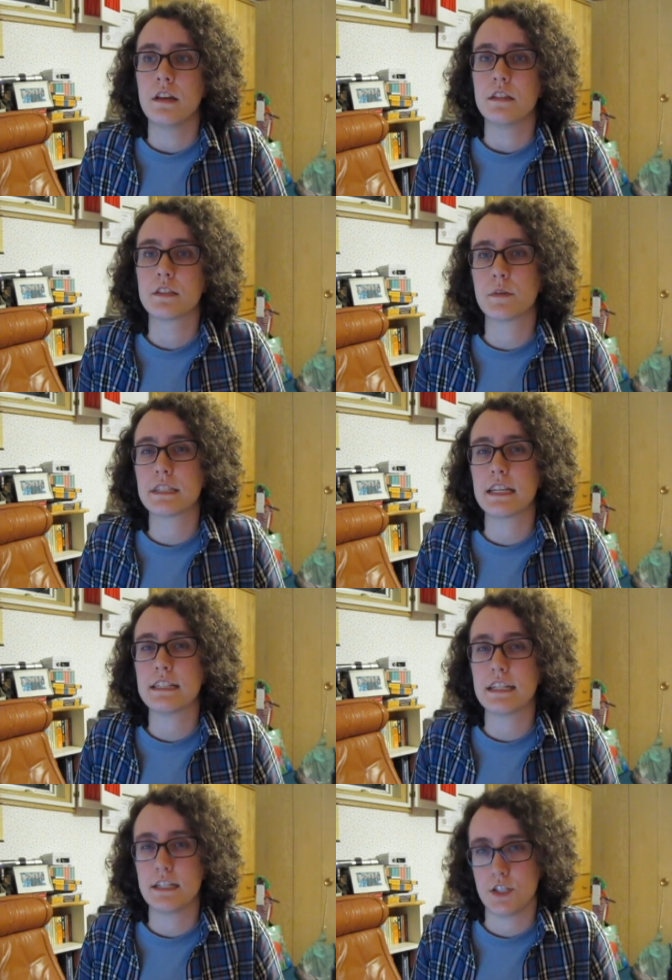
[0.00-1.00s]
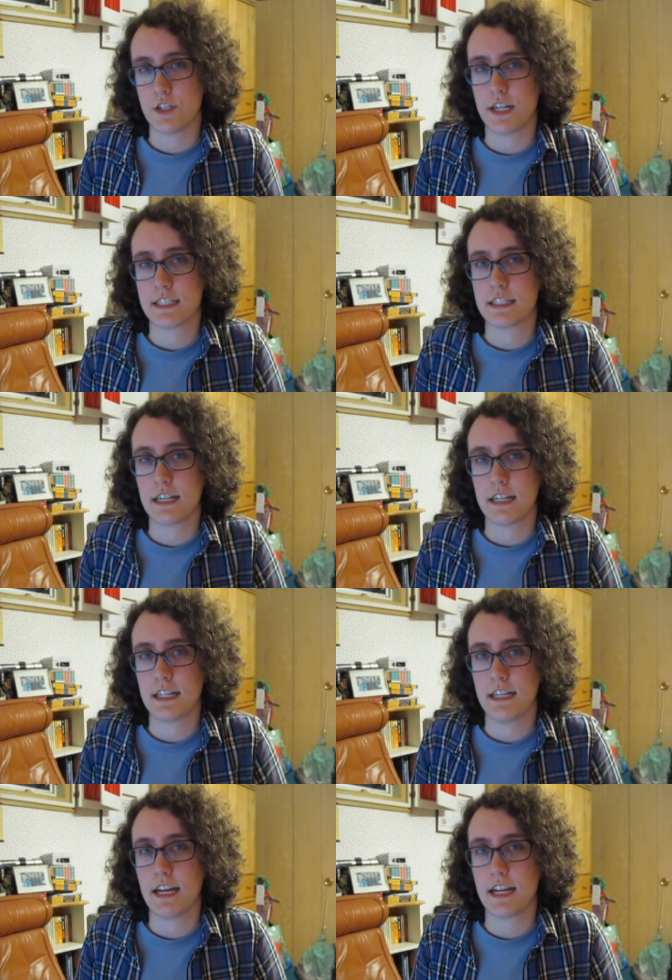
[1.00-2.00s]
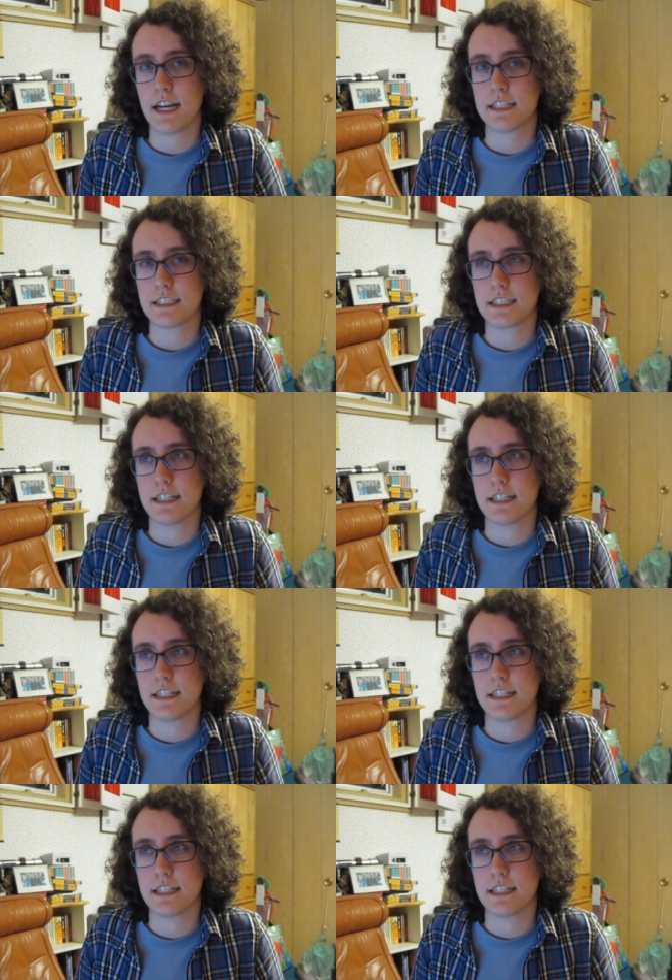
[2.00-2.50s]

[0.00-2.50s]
So it's interesting, I guess.